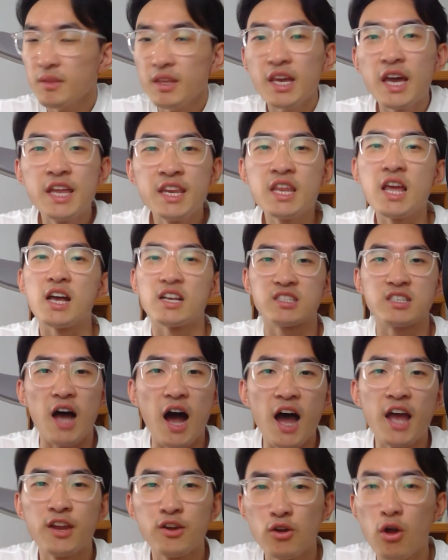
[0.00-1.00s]
And yes,
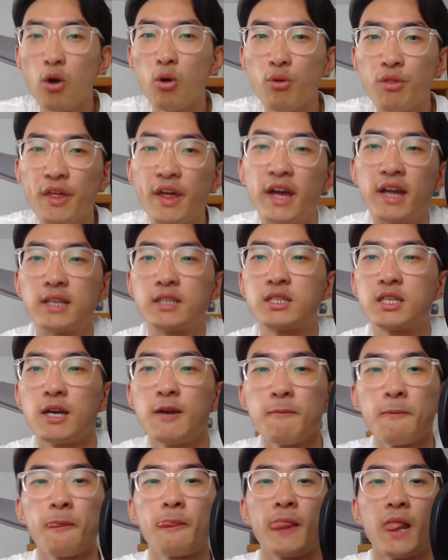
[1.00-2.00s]
I know that
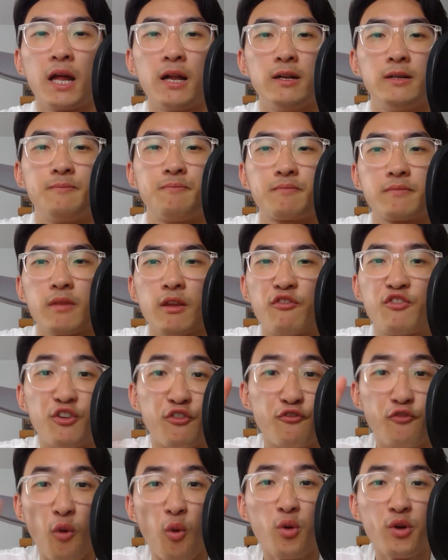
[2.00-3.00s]
for
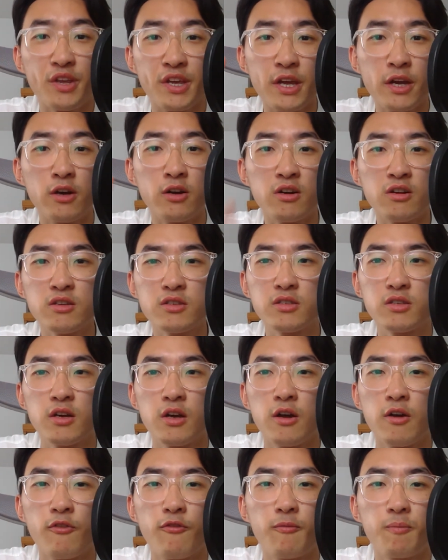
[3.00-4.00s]
4 years,
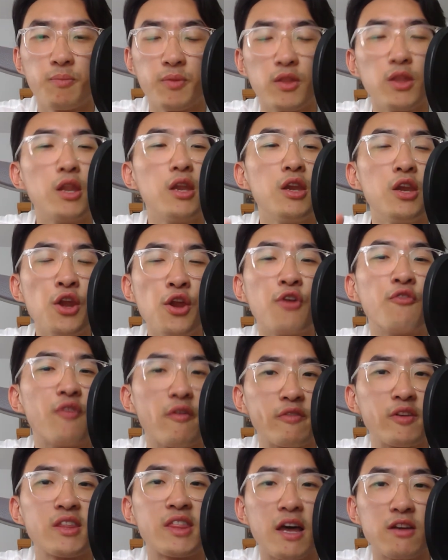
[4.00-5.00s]
near
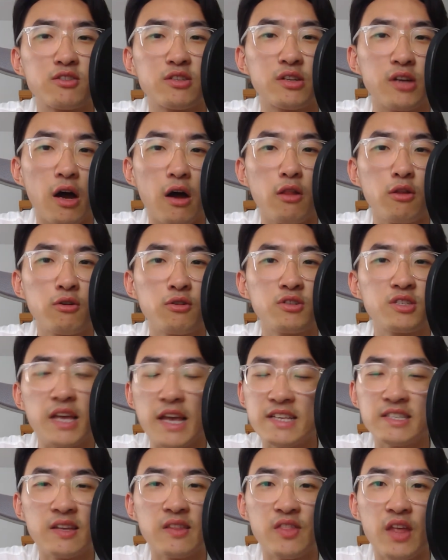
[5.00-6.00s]
$50,000
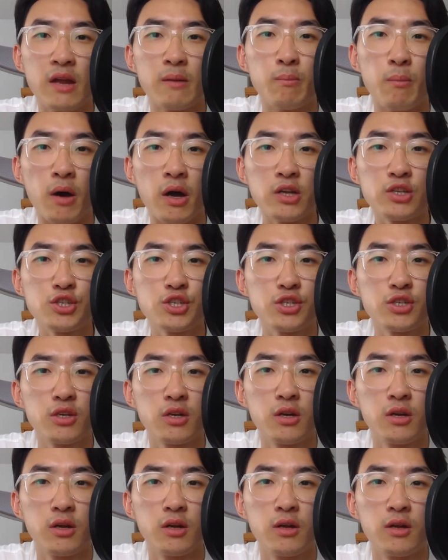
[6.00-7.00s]
isn't that much,
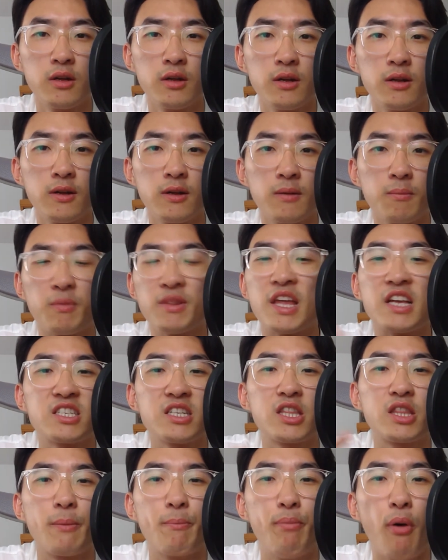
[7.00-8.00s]
but that's
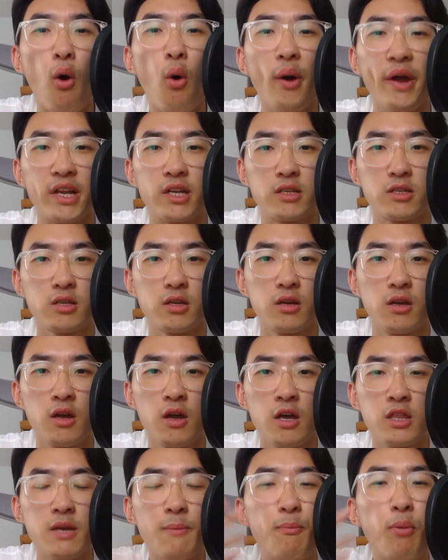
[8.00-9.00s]
not the point.
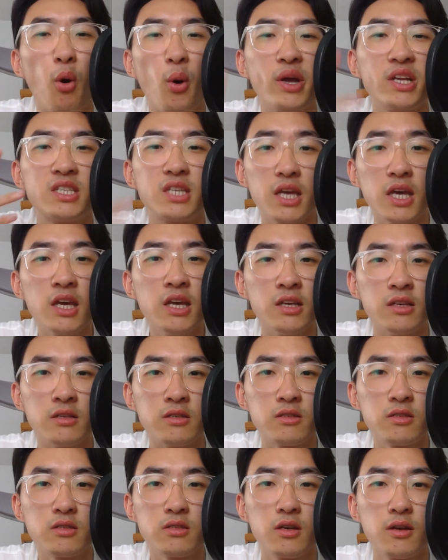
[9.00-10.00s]
The point
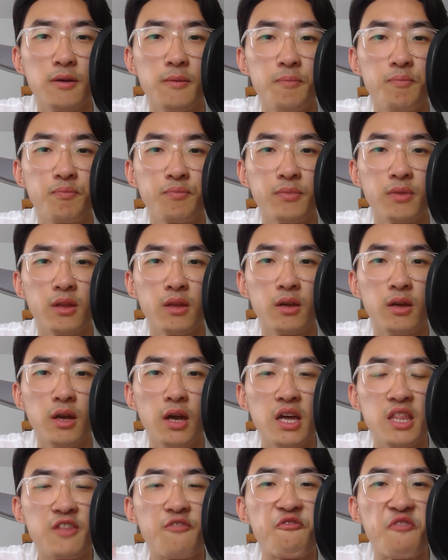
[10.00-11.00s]
is
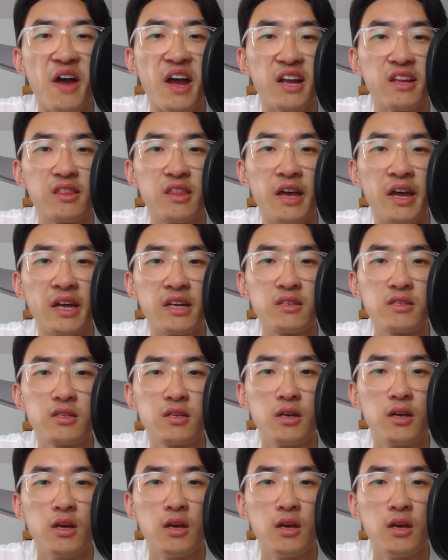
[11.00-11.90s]
the fact that